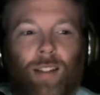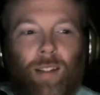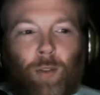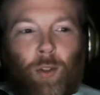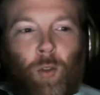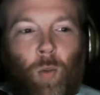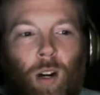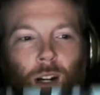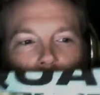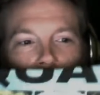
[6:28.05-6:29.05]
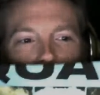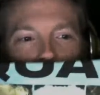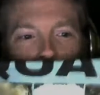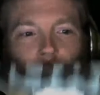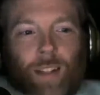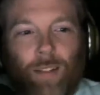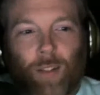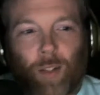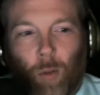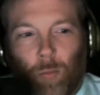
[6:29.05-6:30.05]
It said Squad and has the
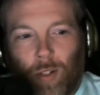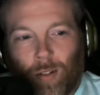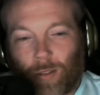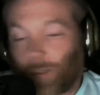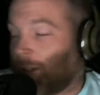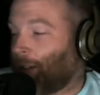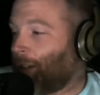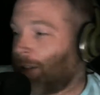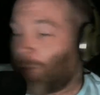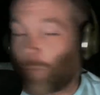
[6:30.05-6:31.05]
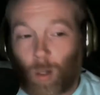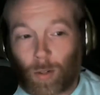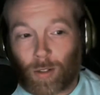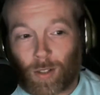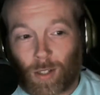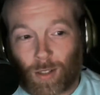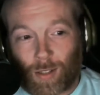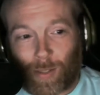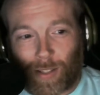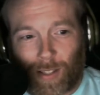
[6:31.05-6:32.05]
Golden Girls on it. Walmart's got that.
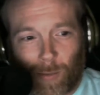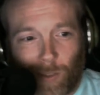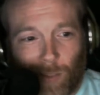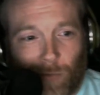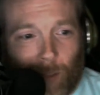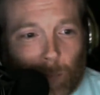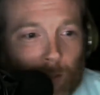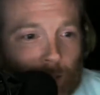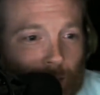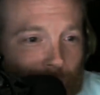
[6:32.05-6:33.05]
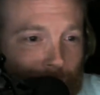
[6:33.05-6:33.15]
I think they were like $5.